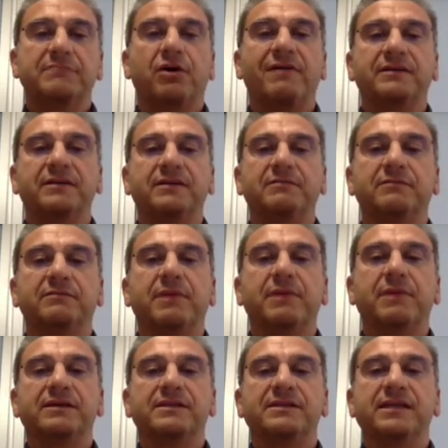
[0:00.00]
provided
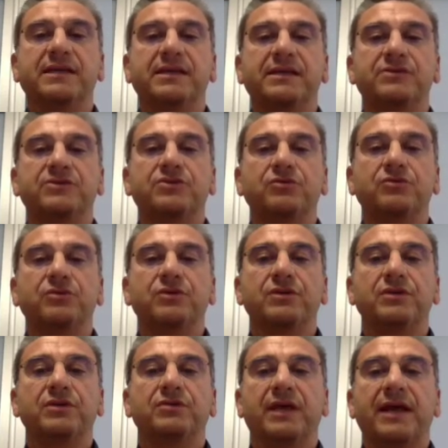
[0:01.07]
by the research
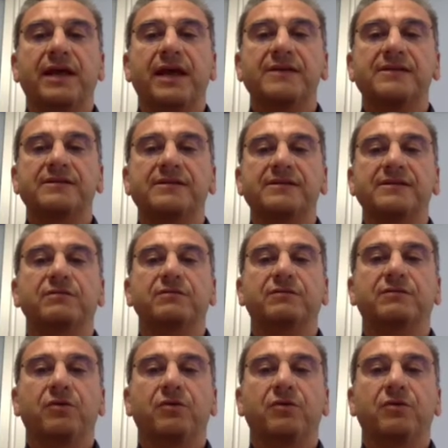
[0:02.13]
unit organized in the